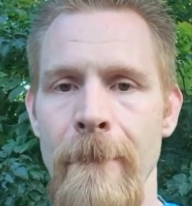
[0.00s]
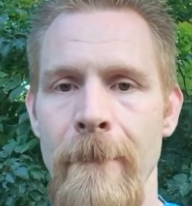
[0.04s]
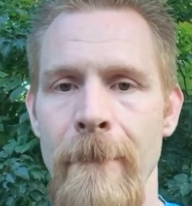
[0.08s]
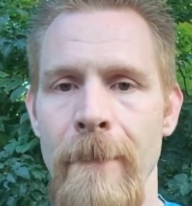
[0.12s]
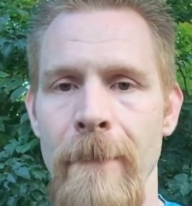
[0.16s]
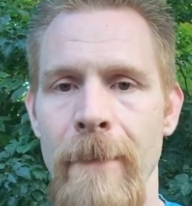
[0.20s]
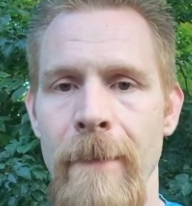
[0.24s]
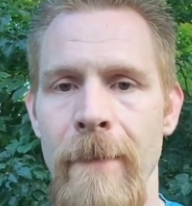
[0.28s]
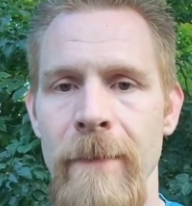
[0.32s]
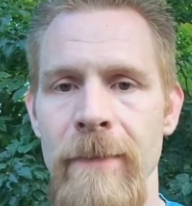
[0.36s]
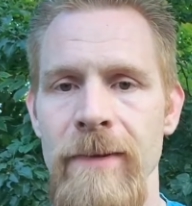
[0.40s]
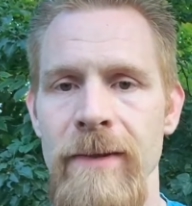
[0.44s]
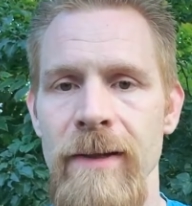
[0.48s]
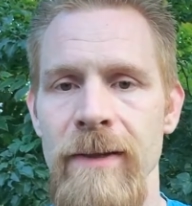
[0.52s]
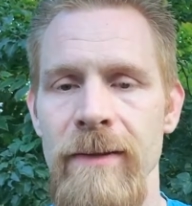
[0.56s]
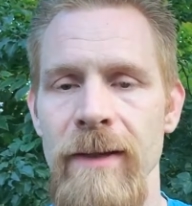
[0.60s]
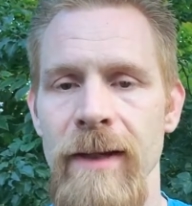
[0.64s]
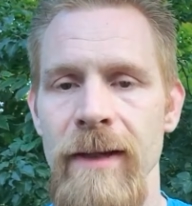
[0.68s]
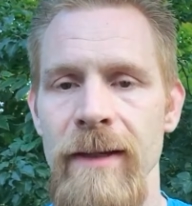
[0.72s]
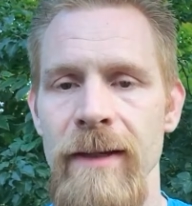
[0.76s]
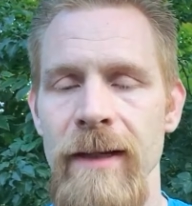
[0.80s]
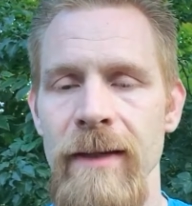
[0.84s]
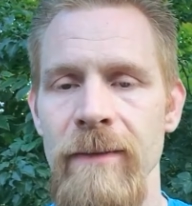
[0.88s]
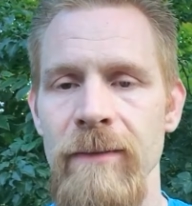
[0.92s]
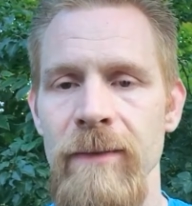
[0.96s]
And it says, I
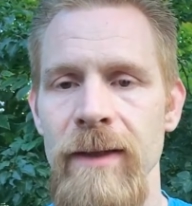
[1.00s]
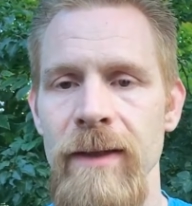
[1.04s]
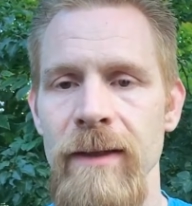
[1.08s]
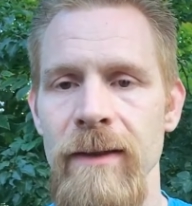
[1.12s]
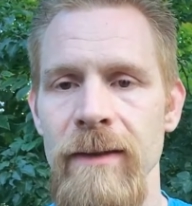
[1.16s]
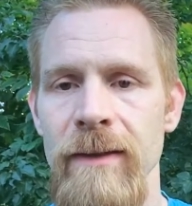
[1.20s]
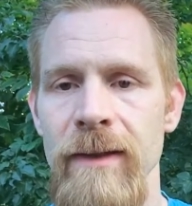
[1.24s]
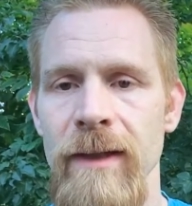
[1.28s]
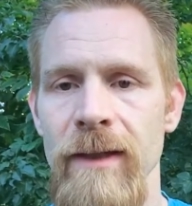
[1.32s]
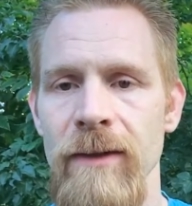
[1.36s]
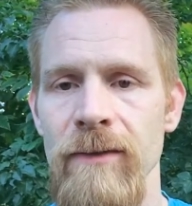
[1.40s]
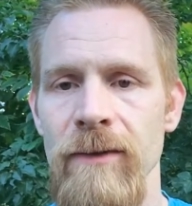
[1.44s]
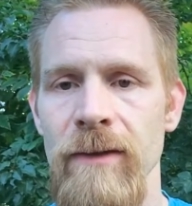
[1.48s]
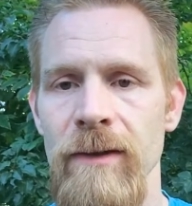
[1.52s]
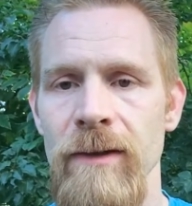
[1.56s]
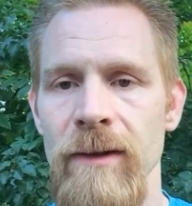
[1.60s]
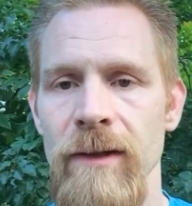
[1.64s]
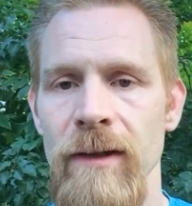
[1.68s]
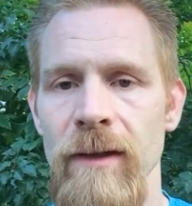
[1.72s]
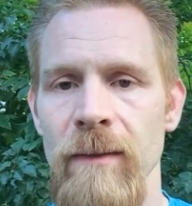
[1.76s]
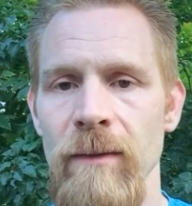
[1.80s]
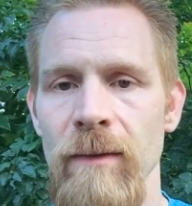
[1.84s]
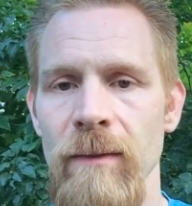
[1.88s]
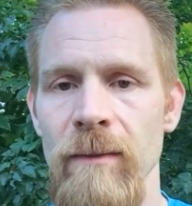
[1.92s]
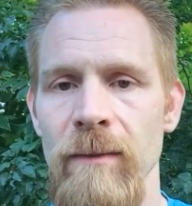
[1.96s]
keep neon tetras, a
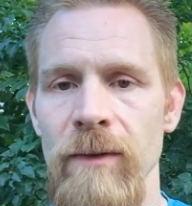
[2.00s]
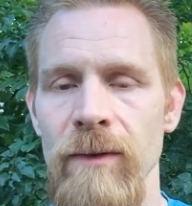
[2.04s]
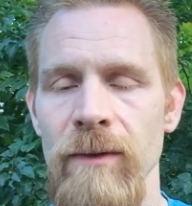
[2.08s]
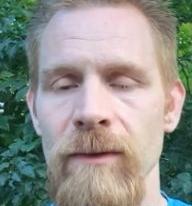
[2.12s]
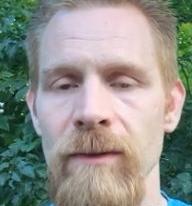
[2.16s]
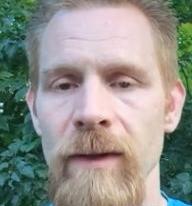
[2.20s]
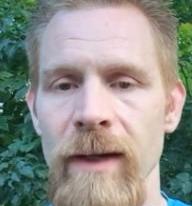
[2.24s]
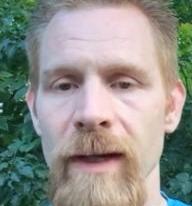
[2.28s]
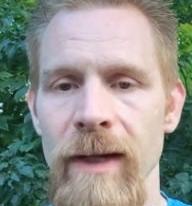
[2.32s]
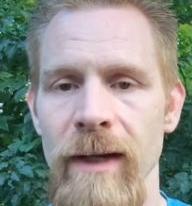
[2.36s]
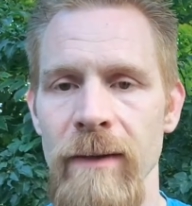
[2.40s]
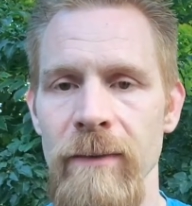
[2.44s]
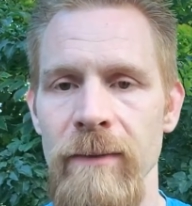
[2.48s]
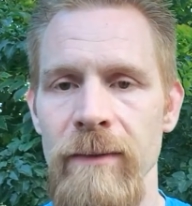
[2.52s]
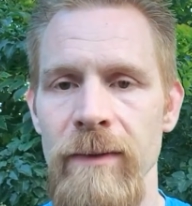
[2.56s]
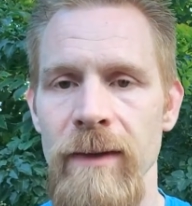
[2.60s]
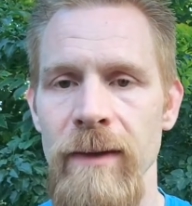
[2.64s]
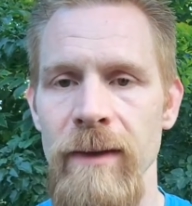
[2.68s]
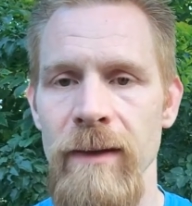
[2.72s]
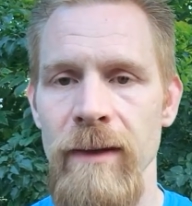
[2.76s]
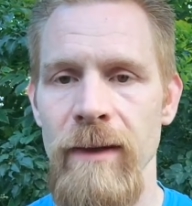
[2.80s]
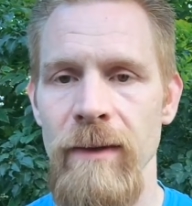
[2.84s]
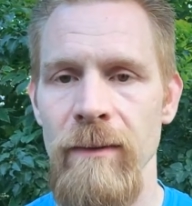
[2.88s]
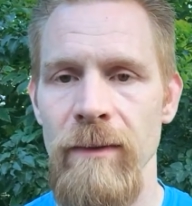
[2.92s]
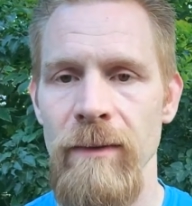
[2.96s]
couple blue rams, and
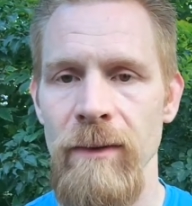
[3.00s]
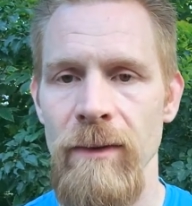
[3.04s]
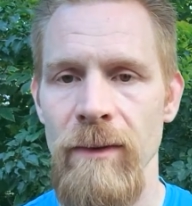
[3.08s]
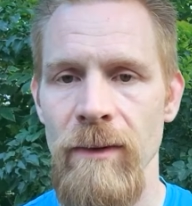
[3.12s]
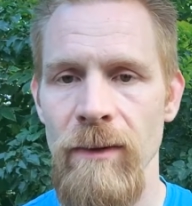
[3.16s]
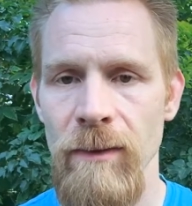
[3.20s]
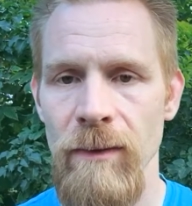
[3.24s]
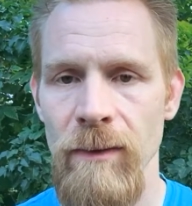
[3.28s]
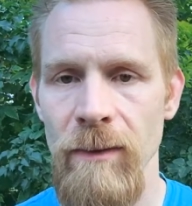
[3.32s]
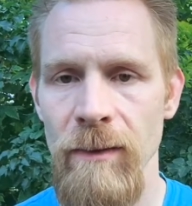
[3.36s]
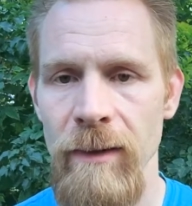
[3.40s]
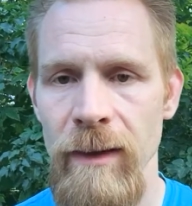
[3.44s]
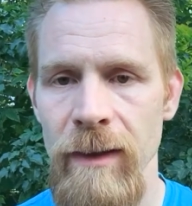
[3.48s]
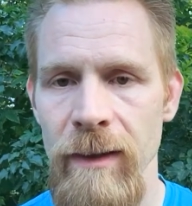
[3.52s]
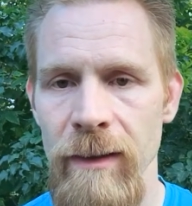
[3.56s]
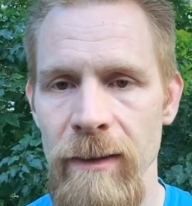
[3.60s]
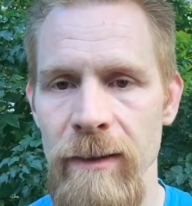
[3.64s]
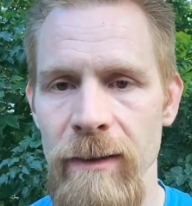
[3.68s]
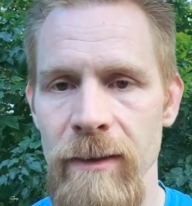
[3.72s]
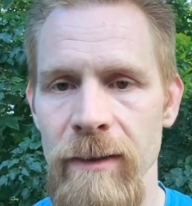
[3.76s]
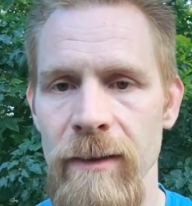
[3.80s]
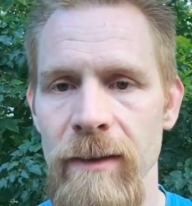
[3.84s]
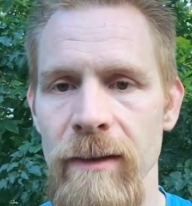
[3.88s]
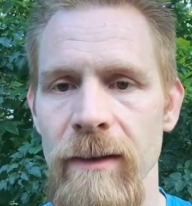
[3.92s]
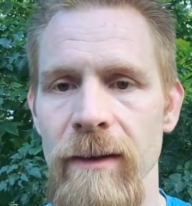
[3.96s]
a couple
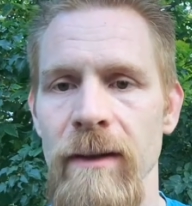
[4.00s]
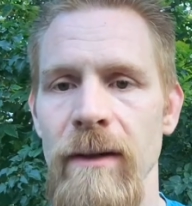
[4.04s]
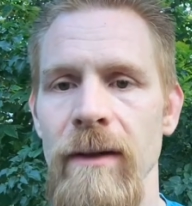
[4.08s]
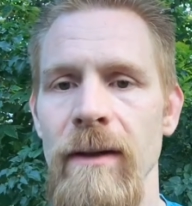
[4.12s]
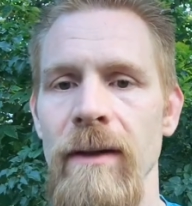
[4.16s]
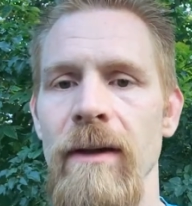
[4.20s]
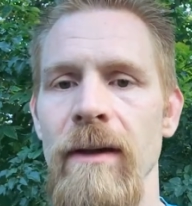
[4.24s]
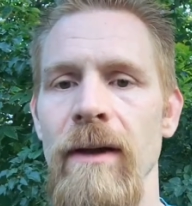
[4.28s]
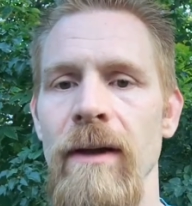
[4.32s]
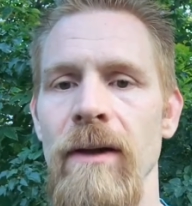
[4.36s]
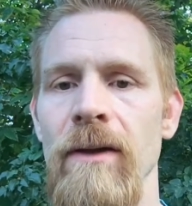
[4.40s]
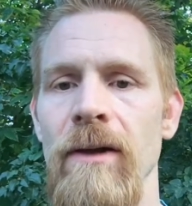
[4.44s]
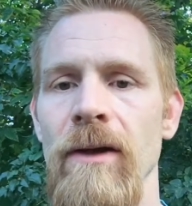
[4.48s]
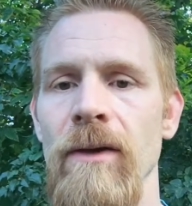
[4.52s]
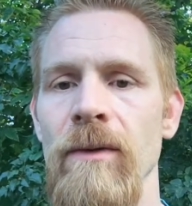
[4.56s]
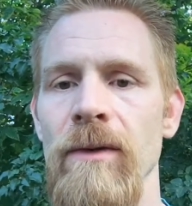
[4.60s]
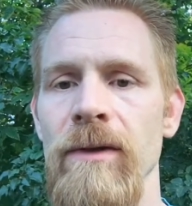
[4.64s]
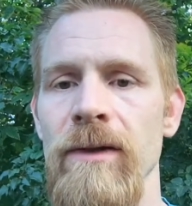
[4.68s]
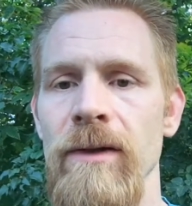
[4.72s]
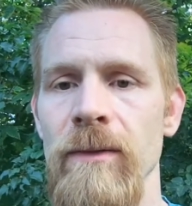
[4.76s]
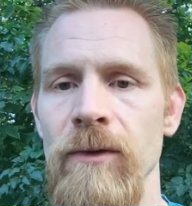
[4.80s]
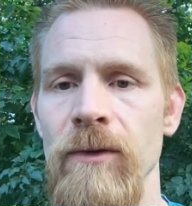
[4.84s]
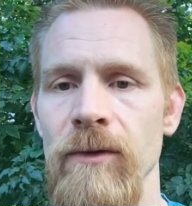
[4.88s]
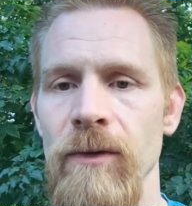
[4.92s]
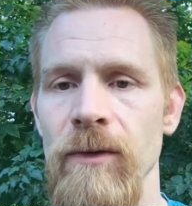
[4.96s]
cories, along with
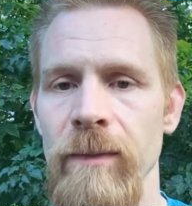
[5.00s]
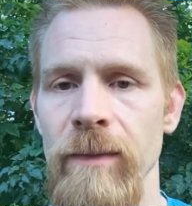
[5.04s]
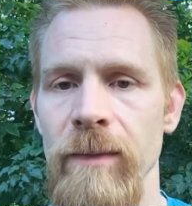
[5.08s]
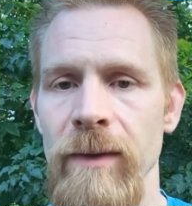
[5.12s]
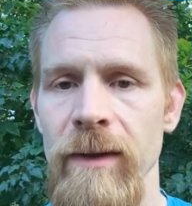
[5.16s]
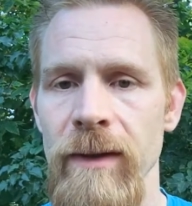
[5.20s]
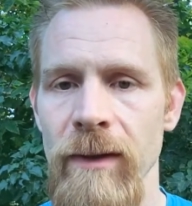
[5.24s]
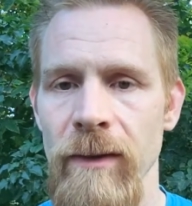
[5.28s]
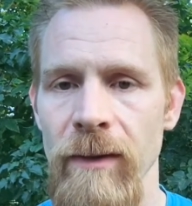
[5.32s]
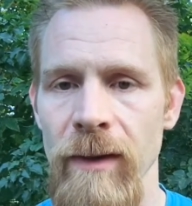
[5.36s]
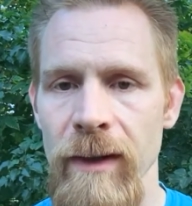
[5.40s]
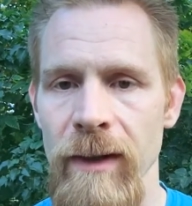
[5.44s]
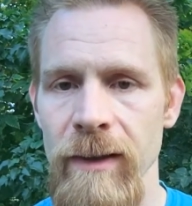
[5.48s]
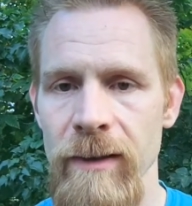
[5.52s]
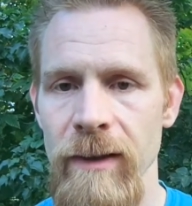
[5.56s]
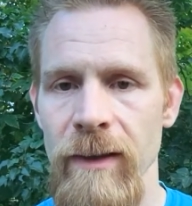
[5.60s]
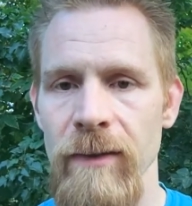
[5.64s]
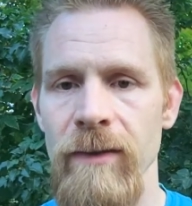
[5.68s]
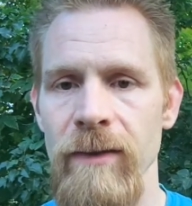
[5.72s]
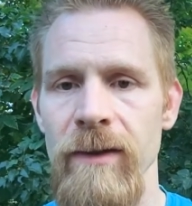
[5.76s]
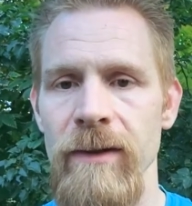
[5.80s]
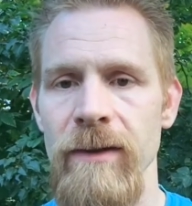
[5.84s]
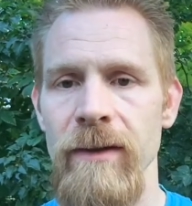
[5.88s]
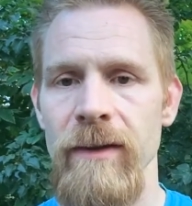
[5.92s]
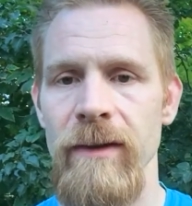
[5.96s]
some shrimp and nerites. I
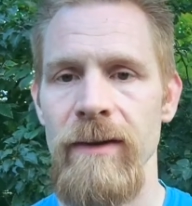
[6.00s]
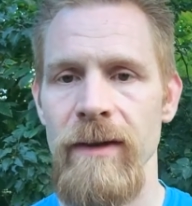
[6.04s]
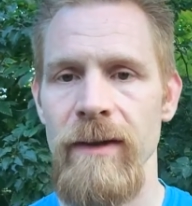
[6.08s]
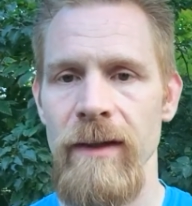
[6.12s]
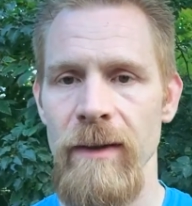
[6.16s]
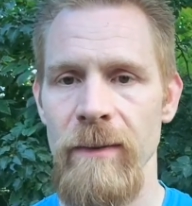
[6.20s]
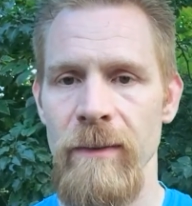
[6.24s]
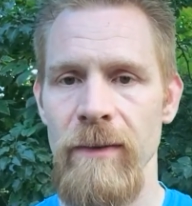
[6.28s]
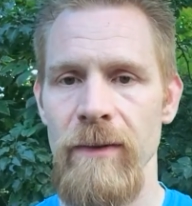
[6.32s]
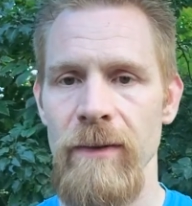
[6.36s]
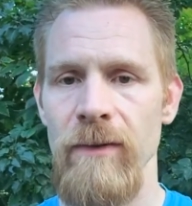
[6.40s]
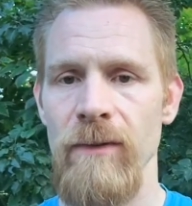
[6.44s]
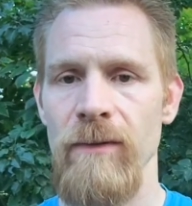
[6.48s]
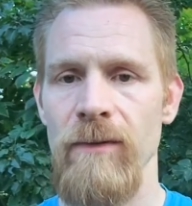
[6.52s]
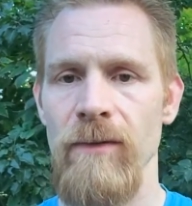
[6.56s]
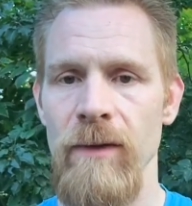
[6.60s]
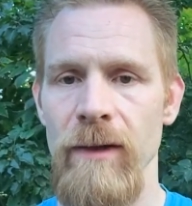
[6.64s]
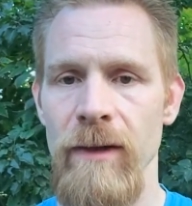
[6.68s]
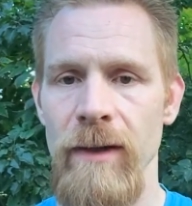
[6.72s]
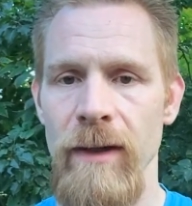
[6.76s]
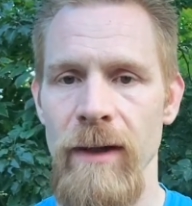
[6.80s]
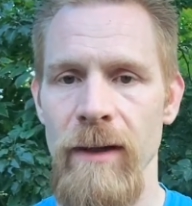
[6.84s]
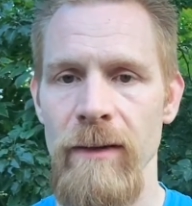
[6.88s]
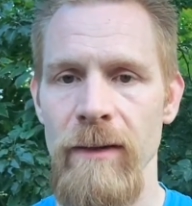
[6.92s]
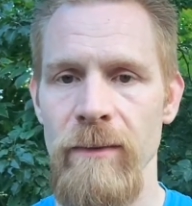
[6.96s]
recently set up a new
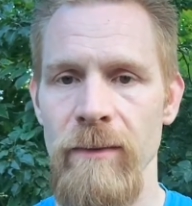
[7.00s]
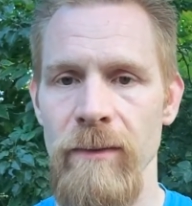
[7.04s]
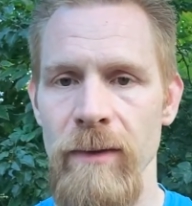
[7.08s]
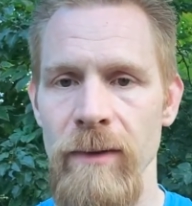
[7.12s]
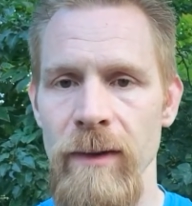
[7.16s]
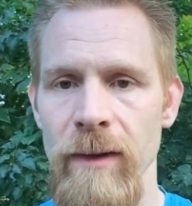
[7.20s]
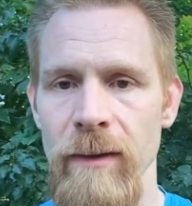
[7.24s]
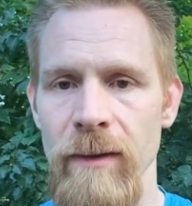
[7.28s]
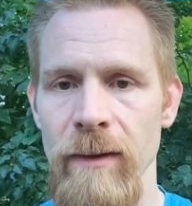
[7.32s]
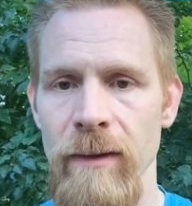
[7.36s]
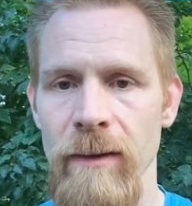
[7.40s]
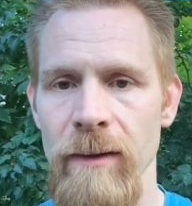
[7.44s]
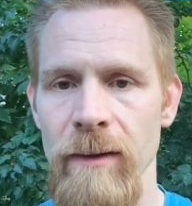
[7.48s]
40-gallon breeder.